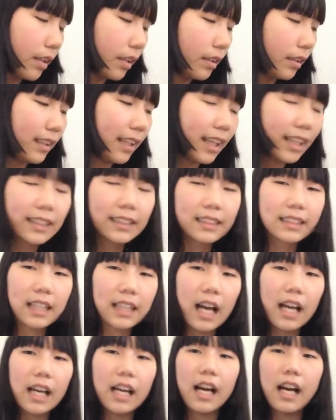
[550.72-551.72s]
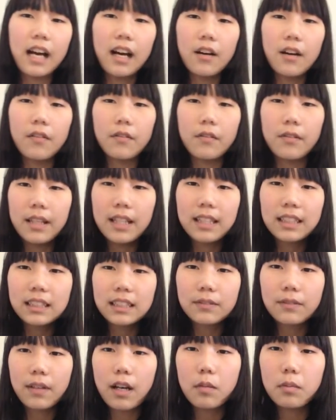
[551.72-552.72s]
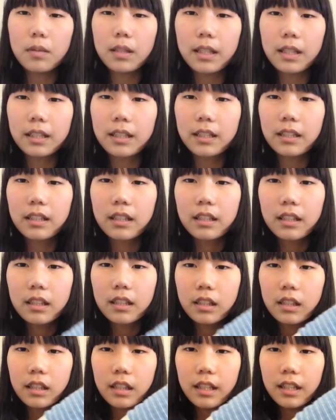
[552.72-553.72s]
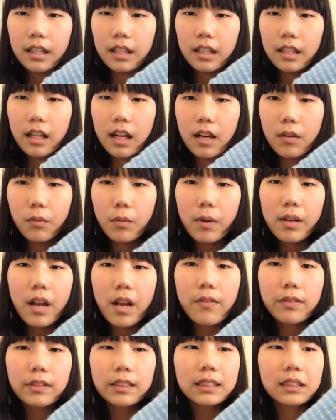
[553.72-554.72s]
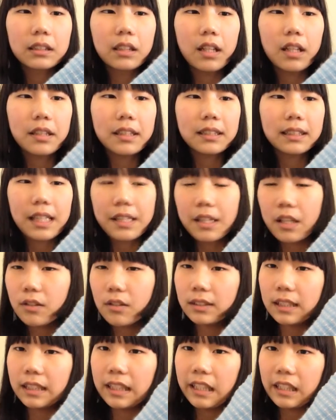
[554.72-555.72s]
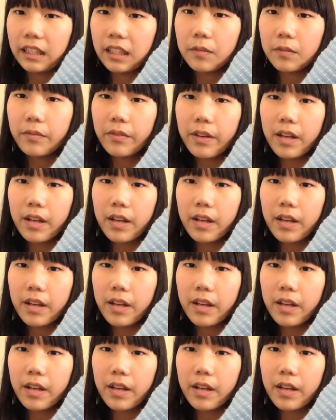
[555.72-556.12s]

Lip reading: Next, I have this fabric. When I first saw this, I thought it was a gingham